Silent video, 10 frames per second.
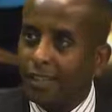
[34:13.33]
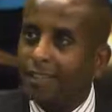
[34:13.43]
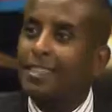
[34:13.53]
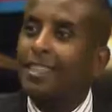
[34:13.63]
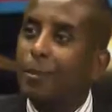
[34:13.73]

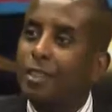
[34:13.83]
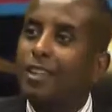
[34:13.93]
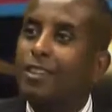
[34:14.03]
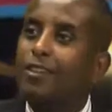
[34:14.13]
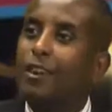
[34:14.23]

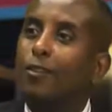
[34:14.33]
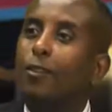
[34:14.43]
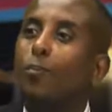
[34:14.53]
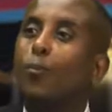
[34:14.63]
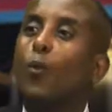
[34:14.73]
cemeteries are the
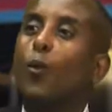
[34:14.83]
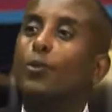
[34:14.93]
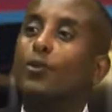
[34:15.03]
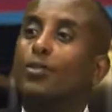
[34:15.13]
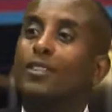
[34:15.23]

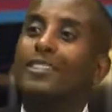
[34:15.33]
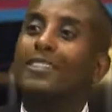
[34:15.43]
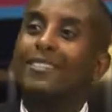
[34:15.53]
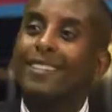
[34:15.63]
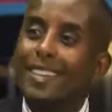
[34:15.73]
most
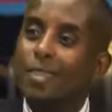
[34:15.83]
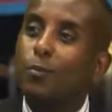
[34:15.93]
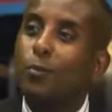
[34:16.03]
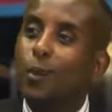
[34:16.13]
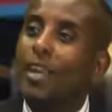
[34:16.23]

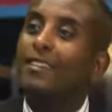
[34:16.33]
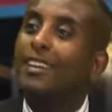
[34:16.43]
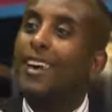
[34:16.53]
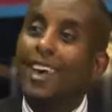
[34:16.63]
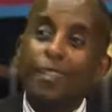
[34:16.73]
rich place
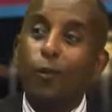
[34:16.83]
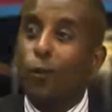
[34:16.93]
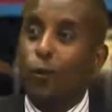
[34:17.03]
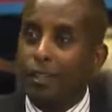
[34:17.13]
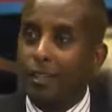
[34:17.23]
in the world.